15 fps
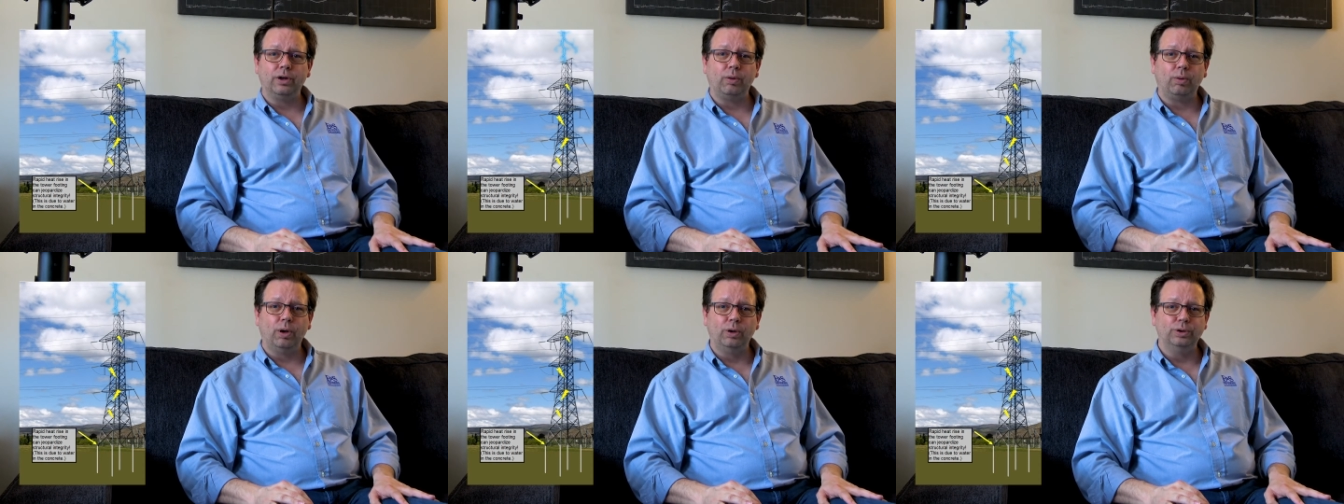
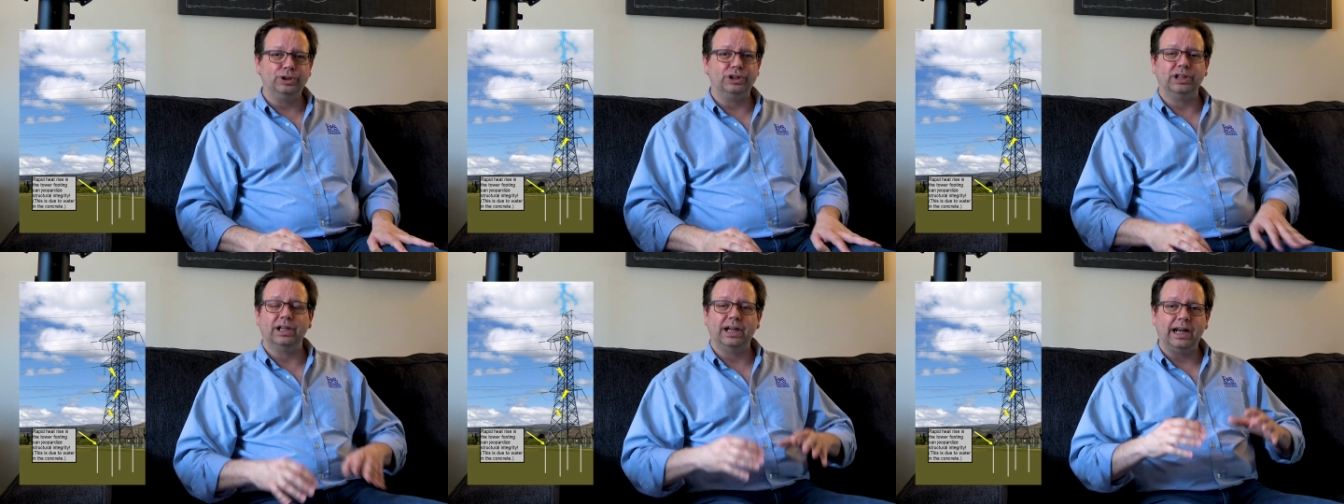
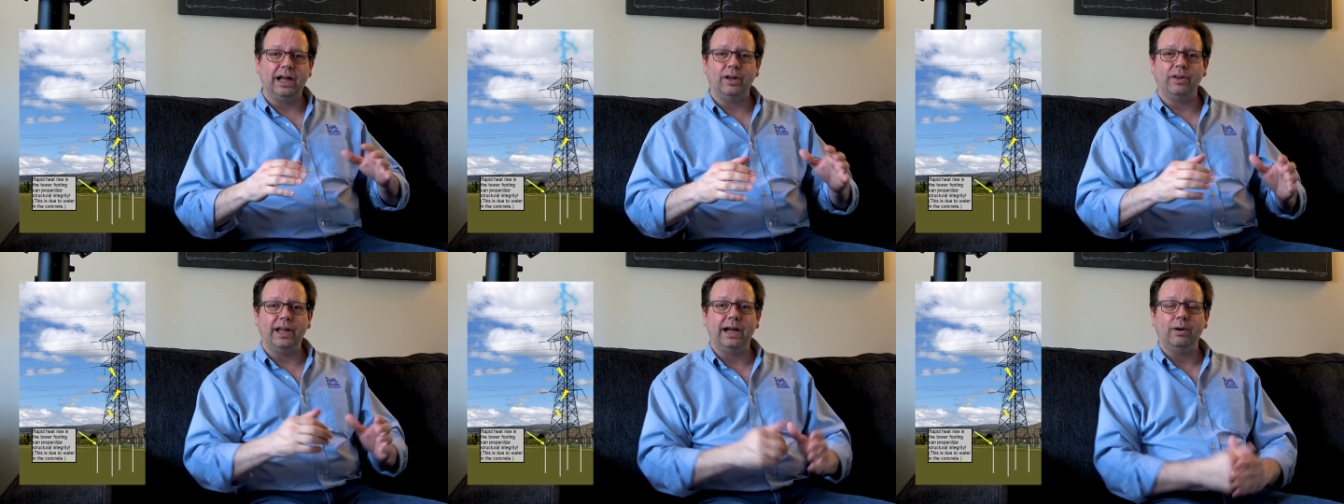corrosion and
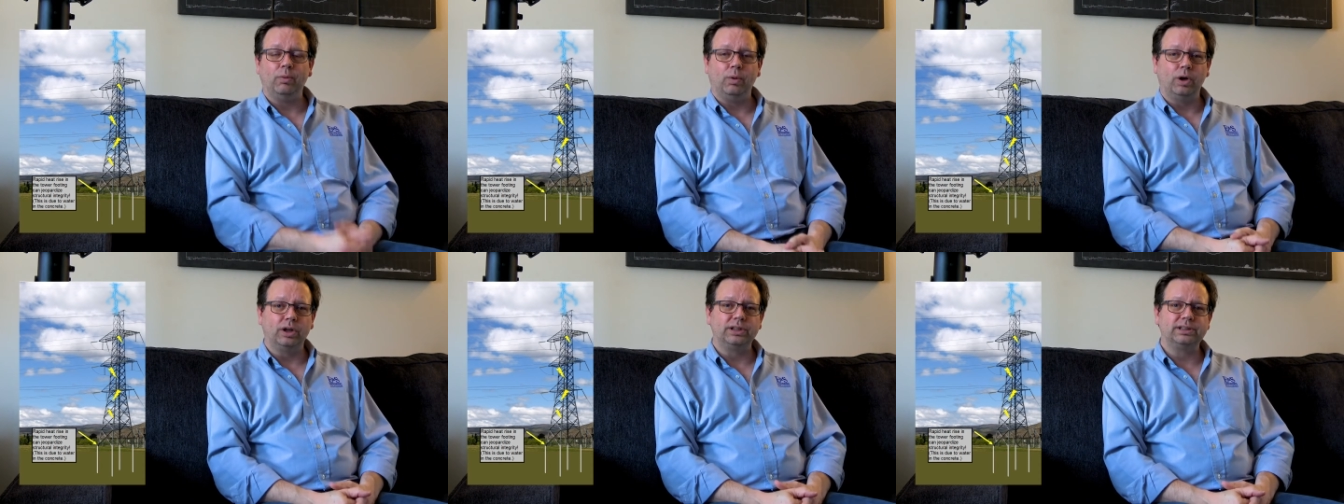how that
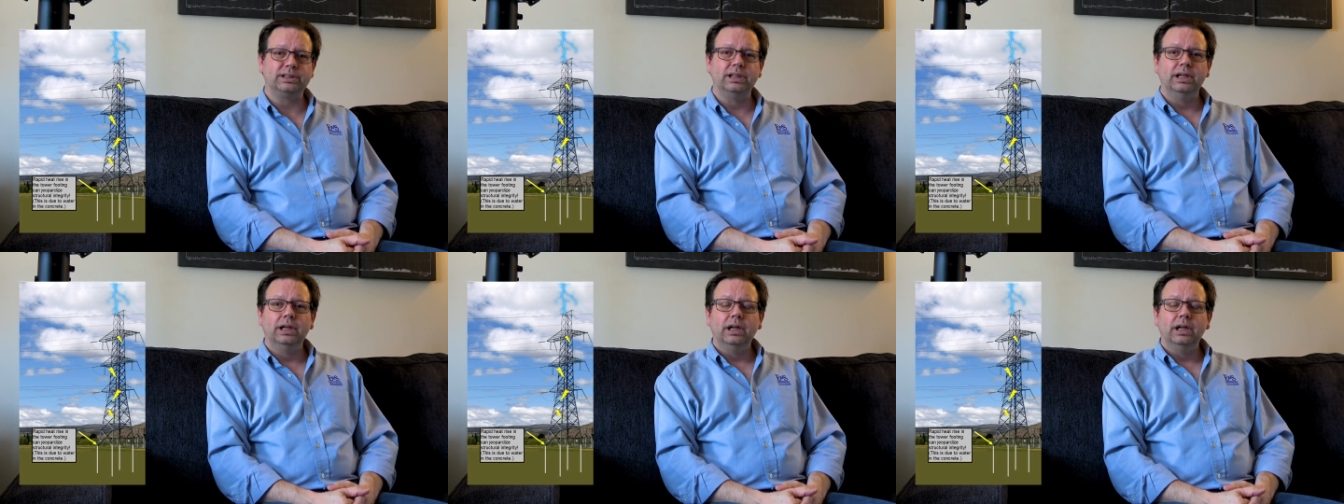works.